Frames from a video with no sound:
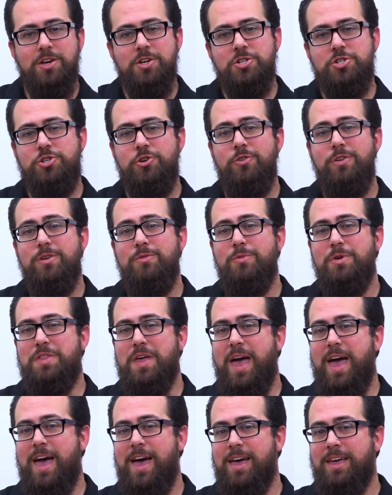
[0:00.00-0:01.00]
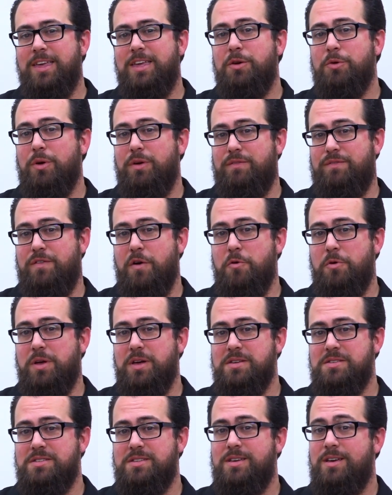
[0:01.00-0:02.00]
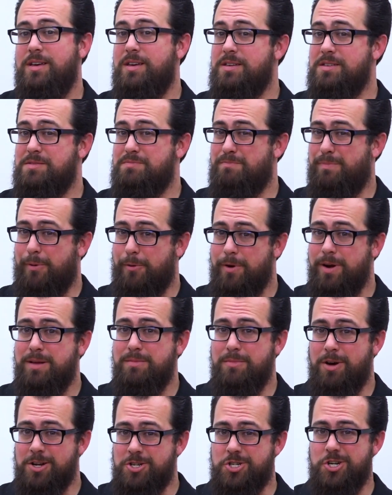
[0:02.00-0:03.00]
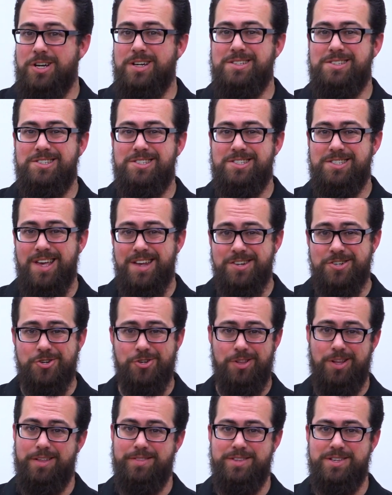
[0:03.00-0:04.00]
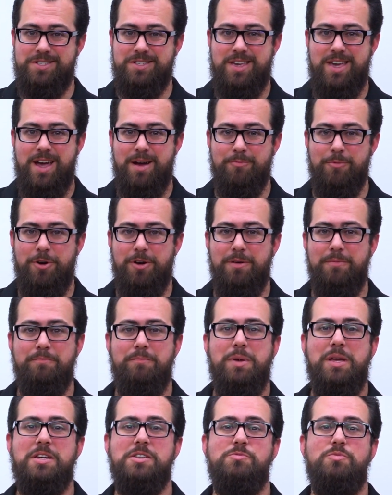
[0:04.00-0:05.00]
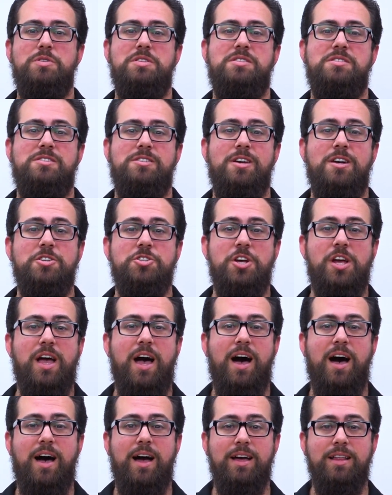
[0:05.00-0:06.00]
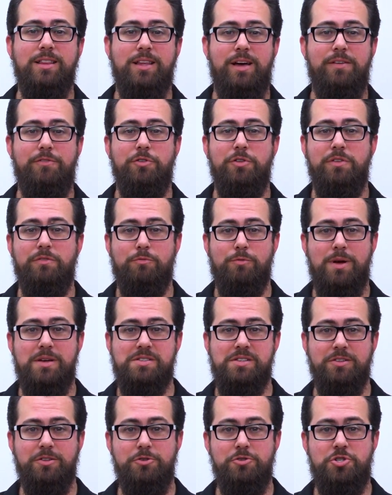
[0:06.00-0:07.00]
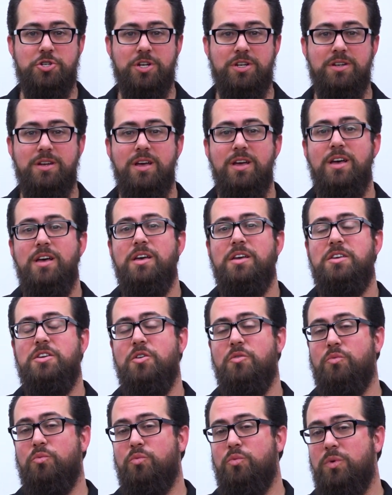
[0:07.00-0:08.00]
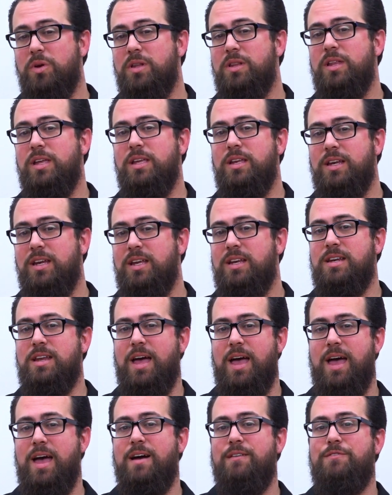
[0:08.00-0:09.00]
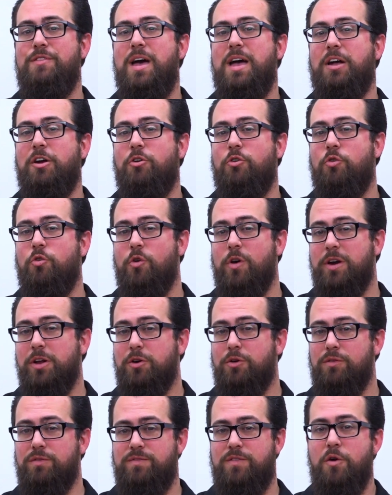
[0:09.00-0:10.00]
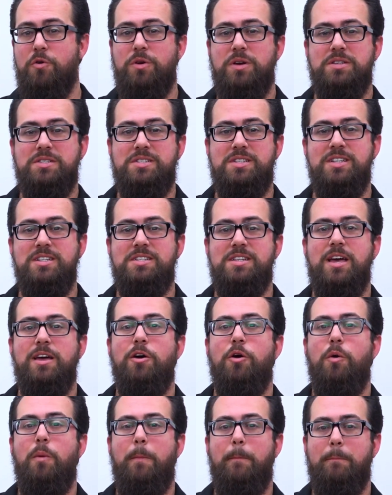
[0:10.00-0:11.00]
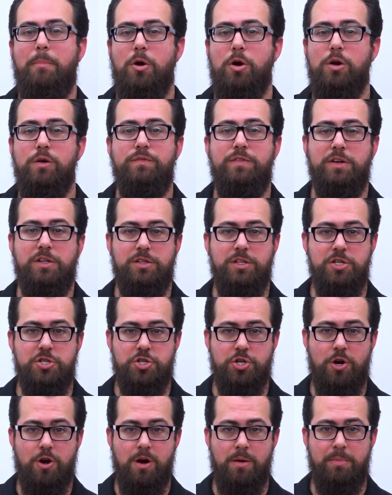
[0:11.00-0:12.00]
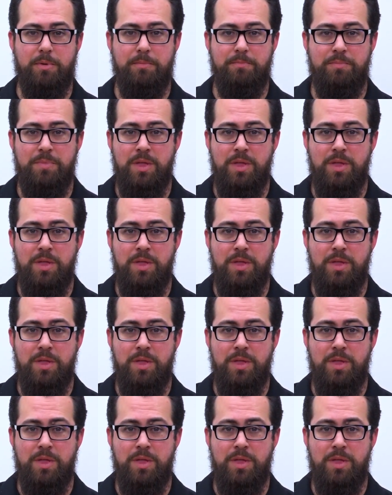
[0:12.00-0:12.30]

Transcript: Shooting with accurate focus is pretty much essential on this camera because with such a high level of resolution, you really need to have that critical focus detail perfectly sharp.